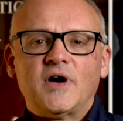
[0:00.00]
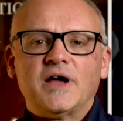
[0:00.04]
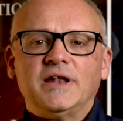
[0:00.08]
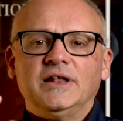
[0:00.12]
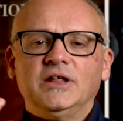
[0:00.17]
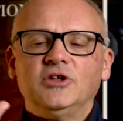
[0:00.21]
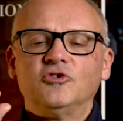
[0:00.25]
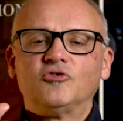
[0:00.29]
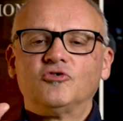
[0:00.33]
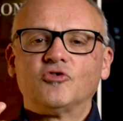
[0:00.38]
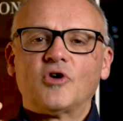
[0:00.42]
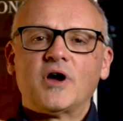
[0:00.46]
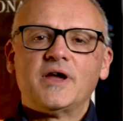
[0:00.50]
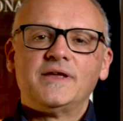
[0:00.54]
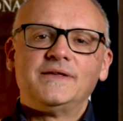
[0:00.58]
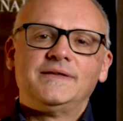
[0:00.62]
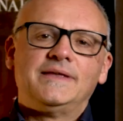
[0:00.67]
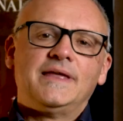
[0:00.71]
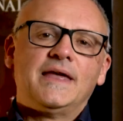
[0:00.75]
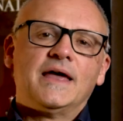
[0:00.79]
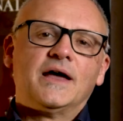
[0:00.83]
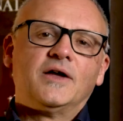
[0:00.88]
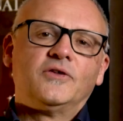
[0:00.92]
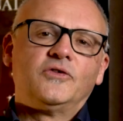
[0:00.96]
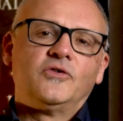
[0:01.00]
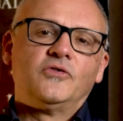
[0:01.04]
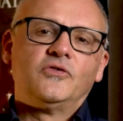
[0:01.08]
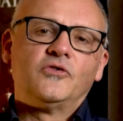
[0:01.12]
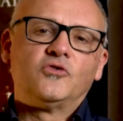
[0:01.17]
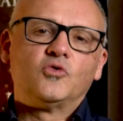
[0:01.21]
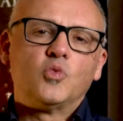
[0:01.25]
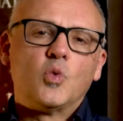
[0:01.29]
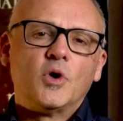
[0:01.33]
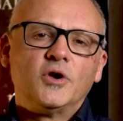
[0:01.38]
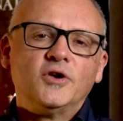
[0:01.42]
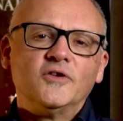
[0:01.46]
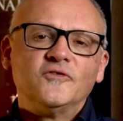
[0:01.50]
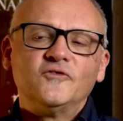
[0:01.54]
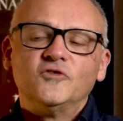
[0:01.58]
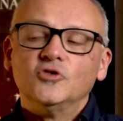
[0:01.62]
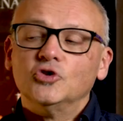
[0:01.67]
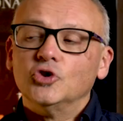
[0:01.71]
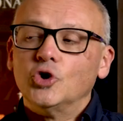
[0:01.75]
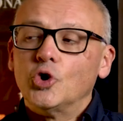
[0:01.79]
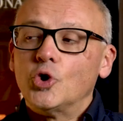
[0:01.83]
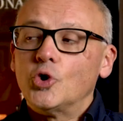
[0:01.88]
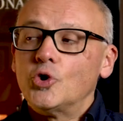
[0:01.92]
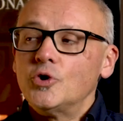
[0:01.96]
finally dries down to this
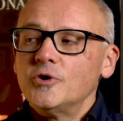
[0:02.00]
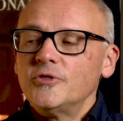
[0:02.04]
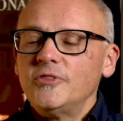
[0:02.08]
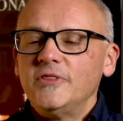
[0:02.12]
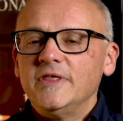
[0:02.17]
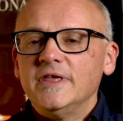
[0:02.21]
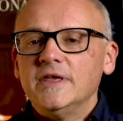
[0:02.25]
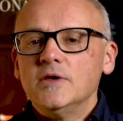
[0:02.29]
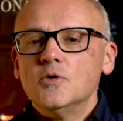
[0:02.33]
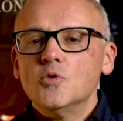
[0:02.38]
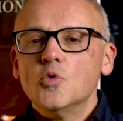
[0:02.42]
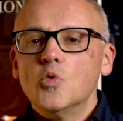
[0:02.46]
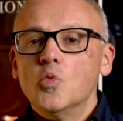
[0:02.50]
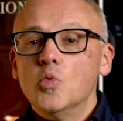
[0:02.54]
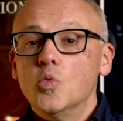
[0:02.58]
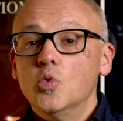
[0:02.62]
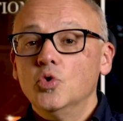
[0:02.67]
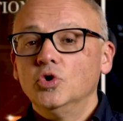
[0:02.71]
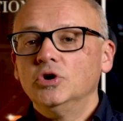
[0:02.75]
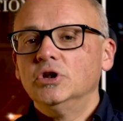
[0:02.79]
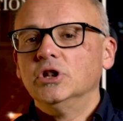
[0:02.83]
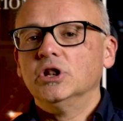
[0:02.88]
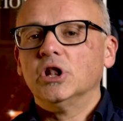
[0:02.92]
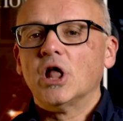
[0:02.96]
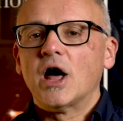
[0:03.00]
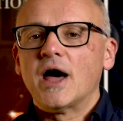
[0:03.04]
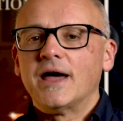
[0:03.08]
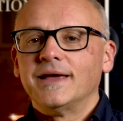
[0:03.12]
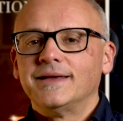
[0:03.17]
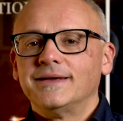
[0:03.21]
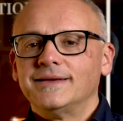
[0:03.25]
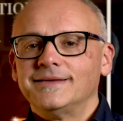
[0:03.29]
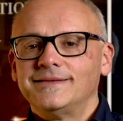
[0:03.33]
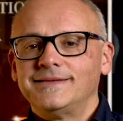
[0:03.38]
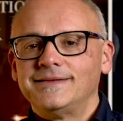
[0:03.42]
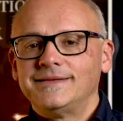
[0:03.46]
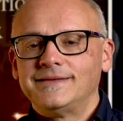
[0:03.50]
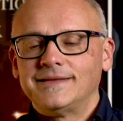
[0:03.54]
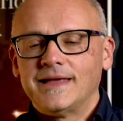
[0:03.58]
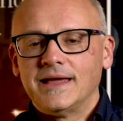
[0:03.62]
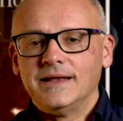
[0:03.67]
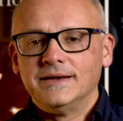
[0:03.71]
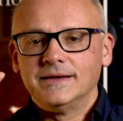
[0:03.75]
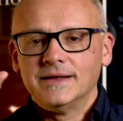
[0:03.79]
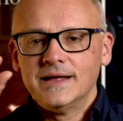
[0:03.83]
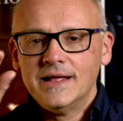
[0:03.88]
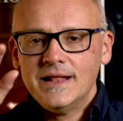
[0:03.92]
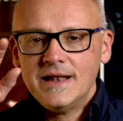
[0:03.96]
wonderful earthy wood-like
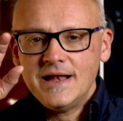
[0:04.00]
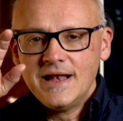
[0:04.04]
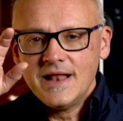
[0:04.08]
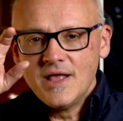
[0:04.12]
scent.